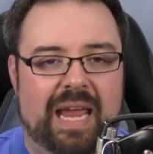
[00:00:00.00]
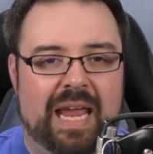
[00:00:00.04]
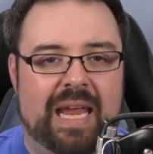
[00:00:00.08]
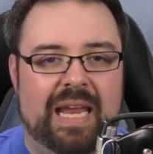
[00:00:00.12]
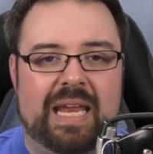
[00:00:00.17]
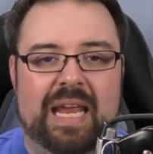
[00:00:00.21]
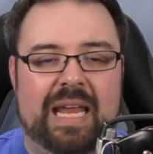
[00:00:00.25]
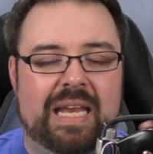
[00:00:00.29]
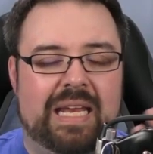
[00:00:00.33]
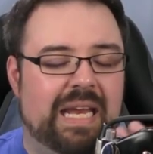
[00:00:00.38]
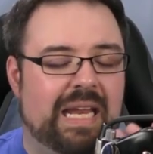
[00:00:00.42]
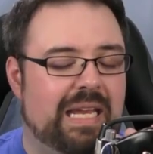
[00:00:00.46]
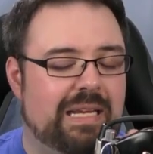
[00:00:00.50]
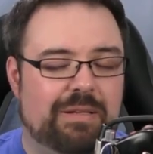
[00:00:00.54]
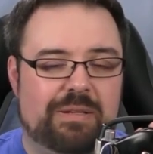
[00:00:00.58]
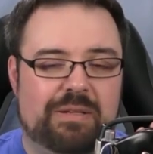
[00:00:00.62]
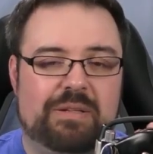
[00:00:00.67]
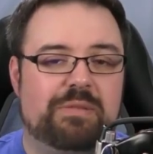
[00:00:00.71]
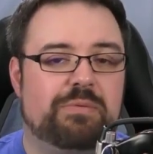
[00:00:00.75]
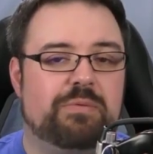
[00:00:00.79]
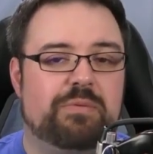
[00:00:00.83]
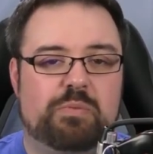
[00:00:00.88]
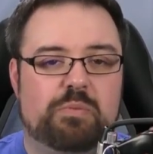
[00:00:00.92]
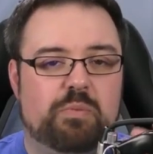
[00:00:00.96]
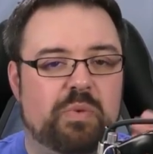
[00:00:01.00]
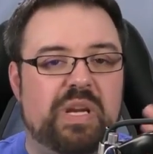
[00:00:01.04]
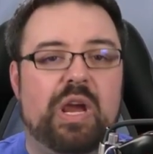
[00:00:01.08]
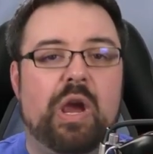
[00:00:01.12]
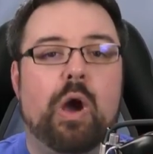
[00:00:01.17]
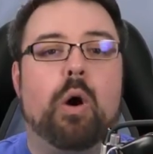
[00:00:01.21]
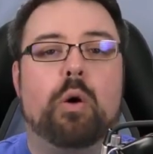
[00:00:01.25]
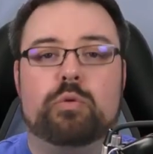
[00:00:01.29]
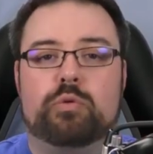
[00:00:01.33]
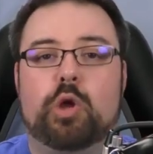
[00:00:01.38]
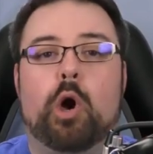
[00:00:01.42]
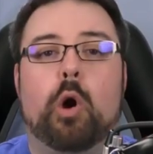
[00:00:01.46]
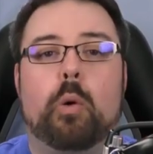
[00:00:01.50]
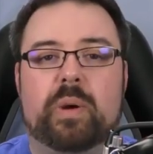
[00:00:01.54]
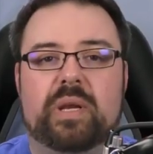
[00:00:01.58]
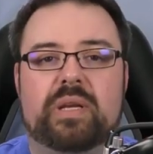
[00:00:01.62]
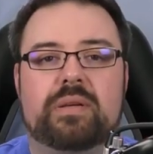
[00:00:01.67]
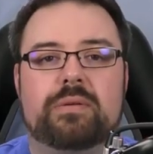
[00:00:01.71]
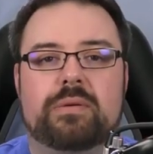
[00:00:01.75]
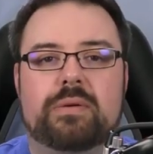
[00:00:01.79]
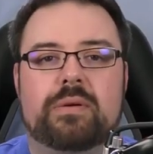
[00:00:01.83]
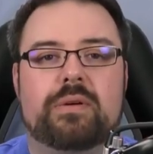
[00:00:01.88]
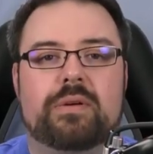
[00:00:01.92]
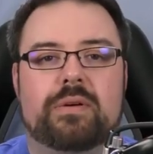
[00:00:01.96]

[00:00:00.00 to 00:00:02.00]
and, and we all know it